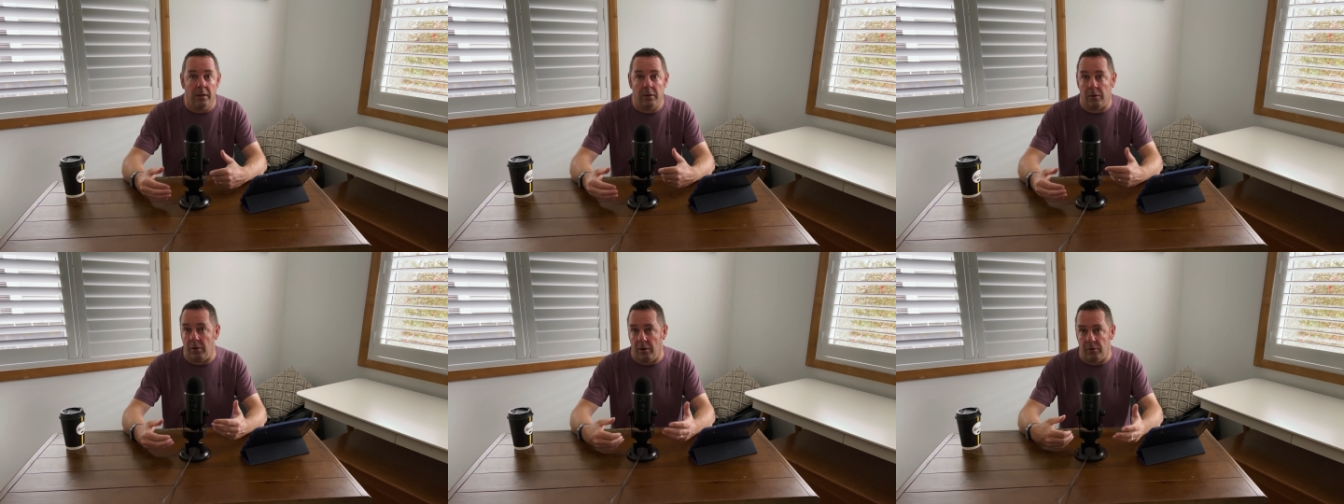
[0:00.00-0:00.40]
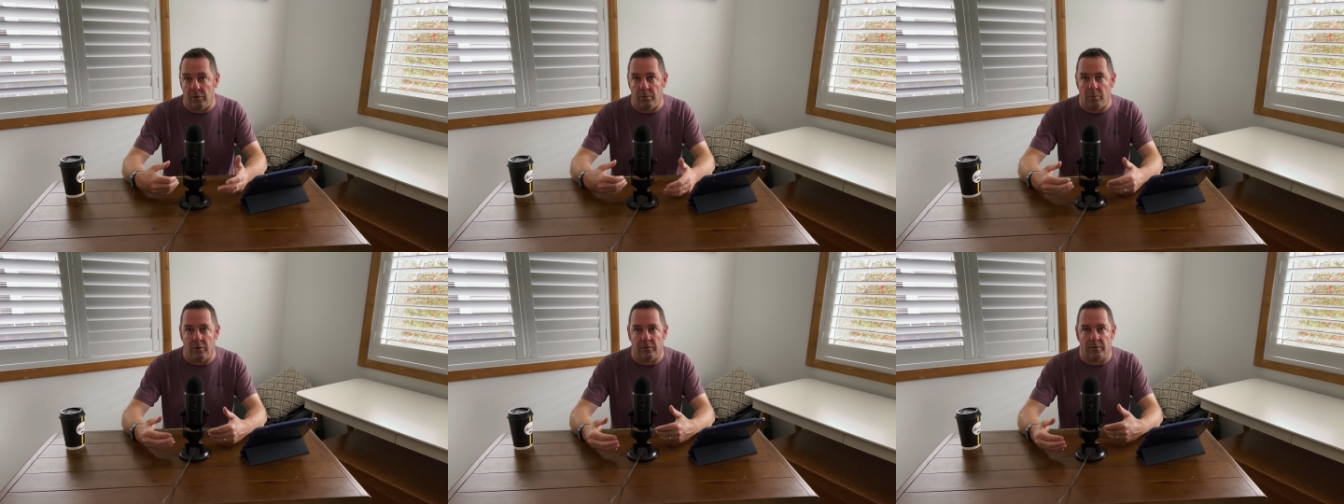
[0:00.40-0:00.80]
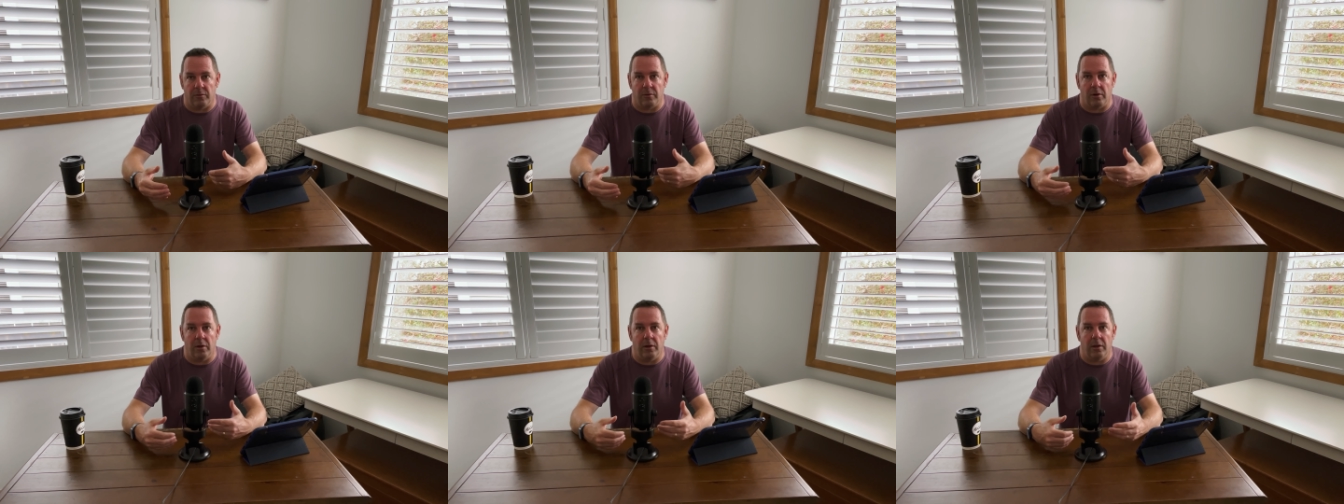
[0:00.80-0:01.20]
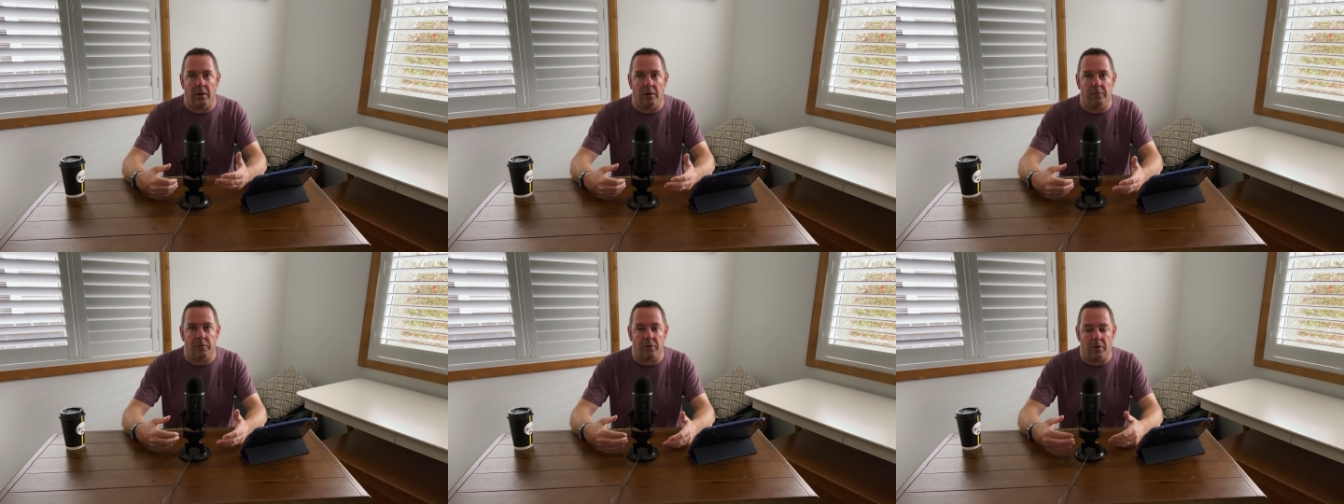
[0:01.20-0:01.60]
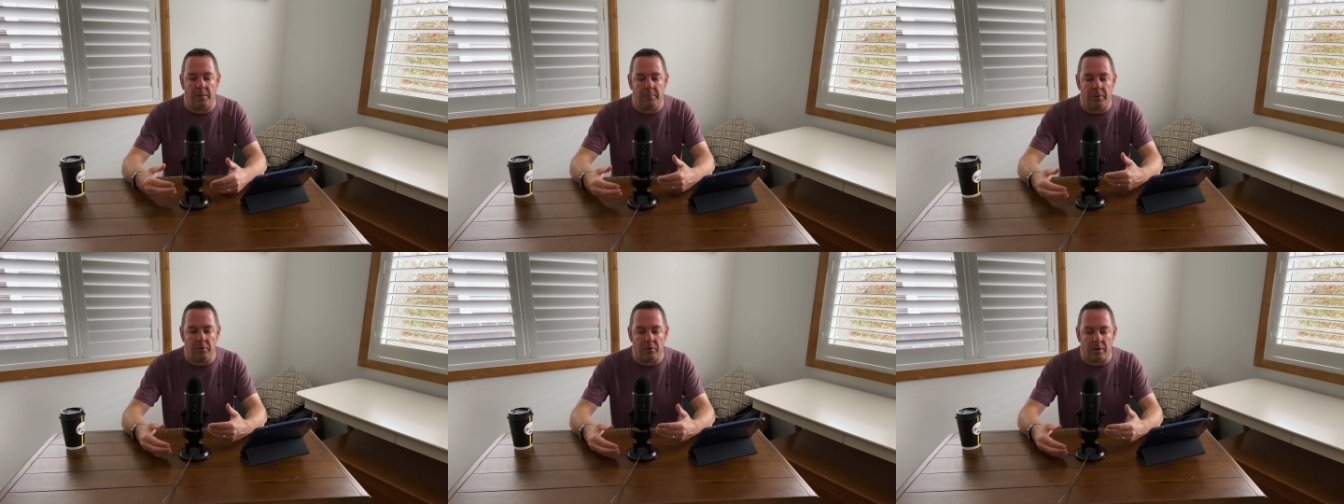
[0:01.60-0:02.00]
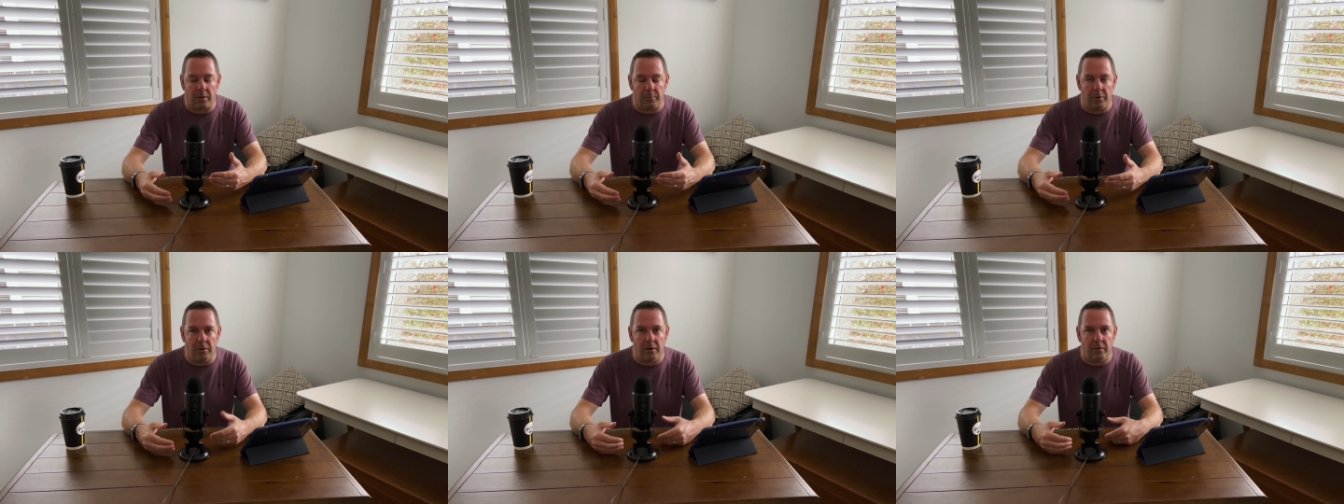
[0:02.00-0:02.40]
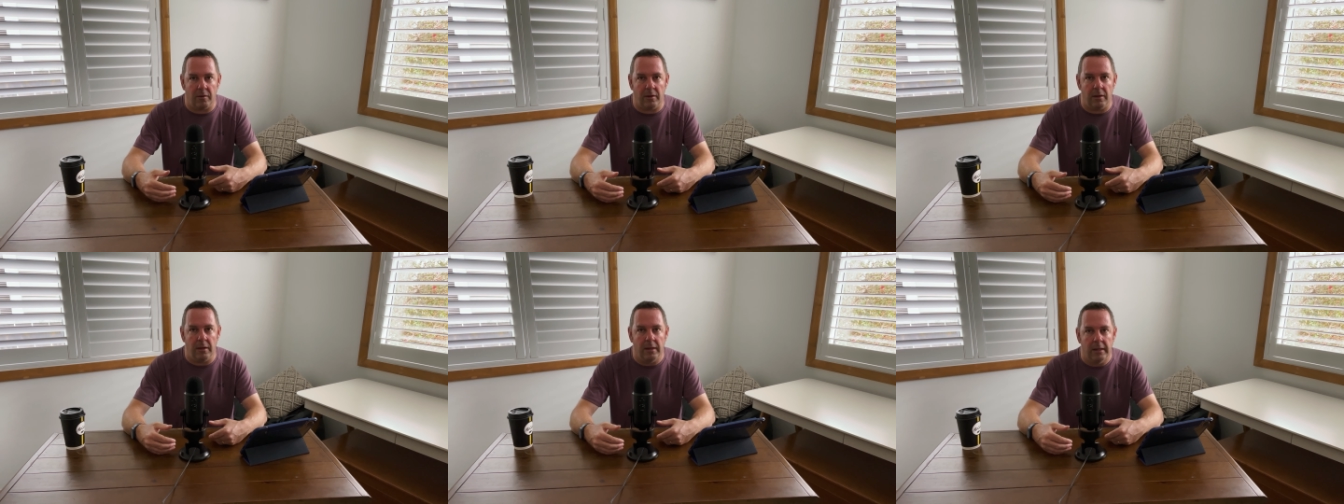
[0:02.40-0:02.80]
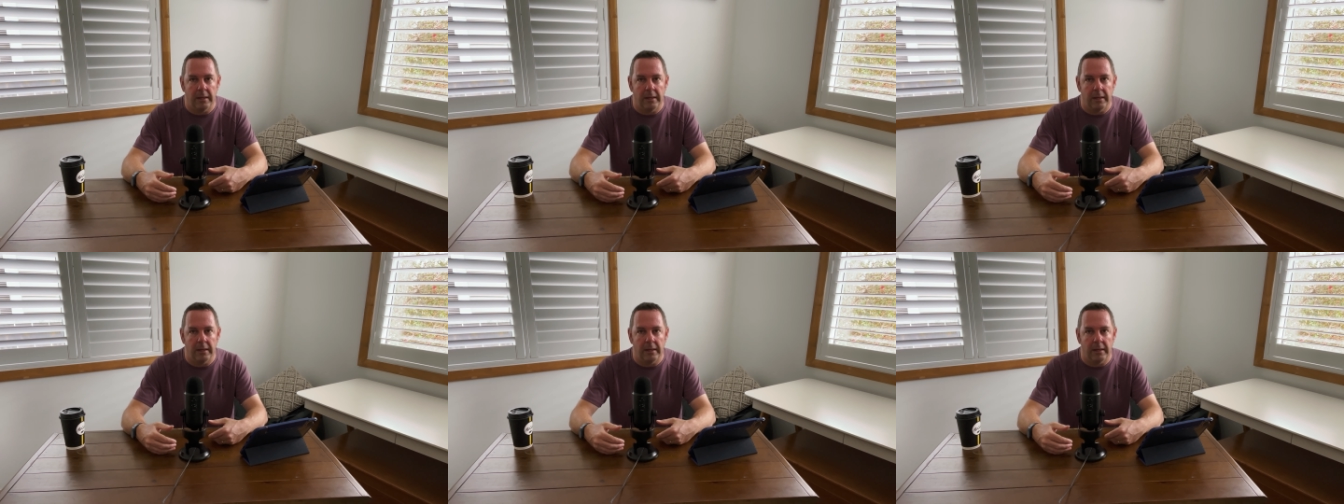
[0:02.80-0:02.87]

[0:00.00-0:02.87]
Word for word: you know, I do want to slowly over time build a community,